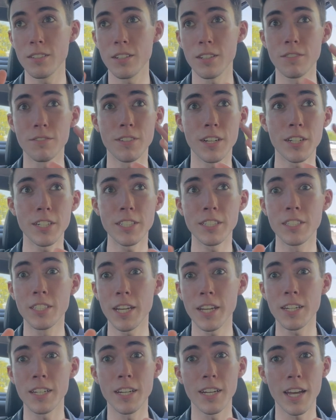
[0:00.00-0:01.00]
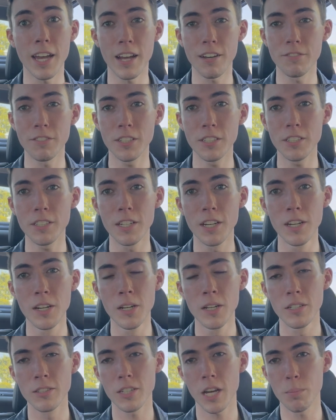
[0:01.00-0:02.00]
very data-heavy
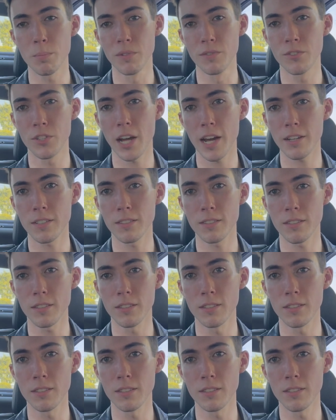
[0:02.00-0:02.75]
type of text